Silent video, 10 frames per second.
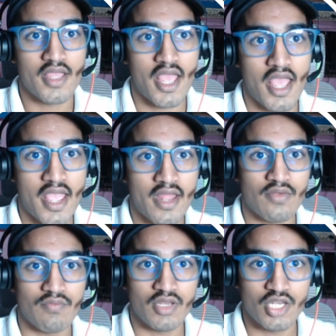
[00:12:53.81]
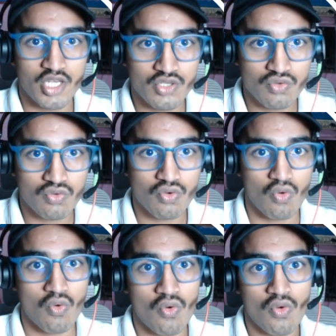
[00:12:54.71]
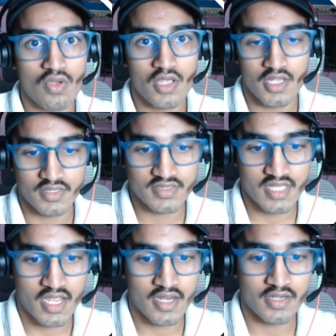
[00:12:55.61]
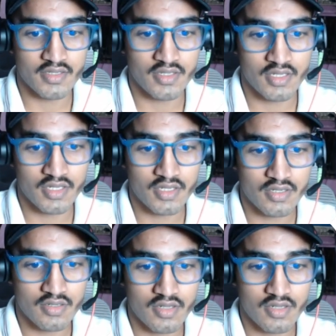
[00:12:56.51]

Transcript: and we need to go inside the